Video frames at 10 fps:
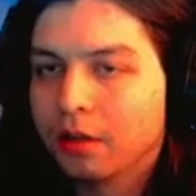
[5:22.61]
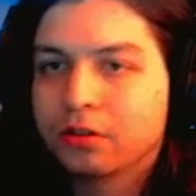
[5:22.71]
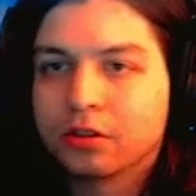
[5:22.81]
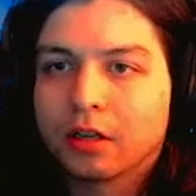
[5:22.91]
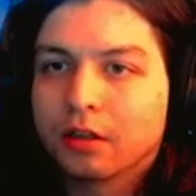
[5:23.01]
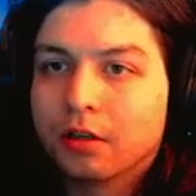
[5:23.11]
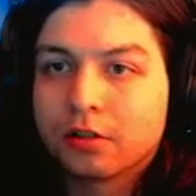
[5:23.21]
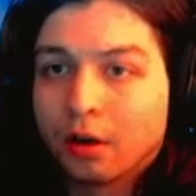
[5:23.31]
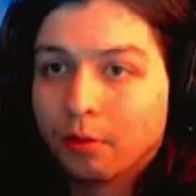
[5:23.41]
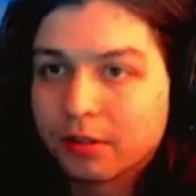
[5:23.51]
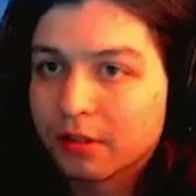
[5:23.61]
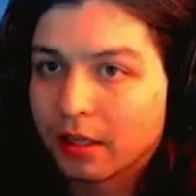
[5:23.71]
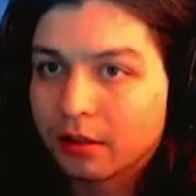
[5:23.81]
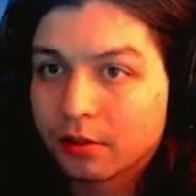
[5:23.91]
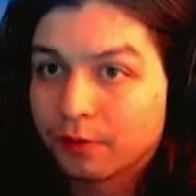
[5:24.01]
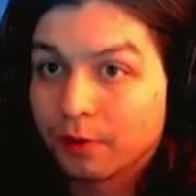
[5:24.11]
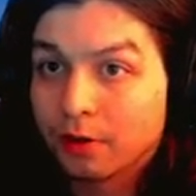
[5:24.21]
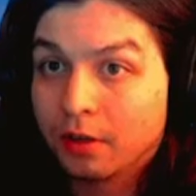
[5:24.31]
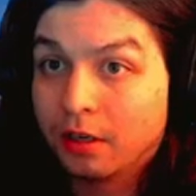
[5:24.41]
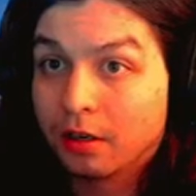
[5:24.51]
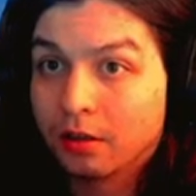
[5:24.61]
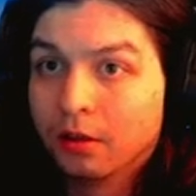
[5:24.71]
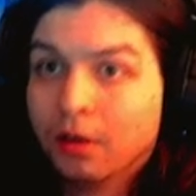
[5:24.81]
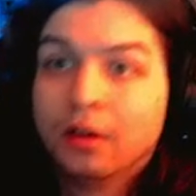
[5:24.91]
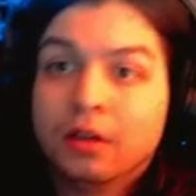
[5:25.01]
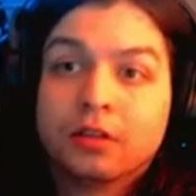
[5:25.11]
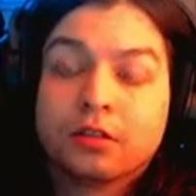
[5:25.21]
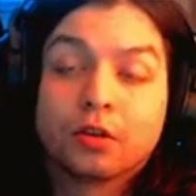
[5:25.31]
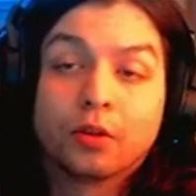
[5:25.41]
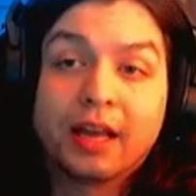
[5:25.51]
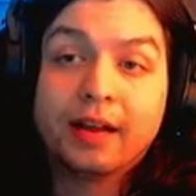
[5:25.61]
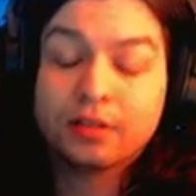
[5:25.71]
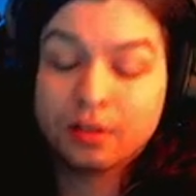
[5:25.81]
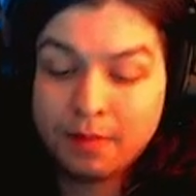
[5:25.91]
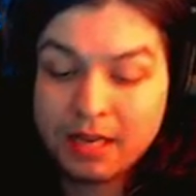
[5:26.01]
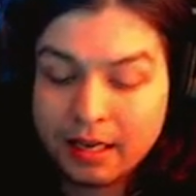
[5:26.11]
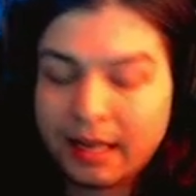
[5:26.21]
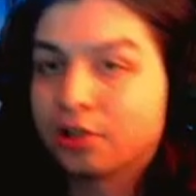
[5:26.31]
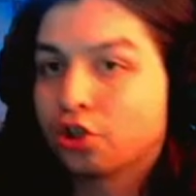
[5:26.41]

She's like, it's always like this for here. So that to me has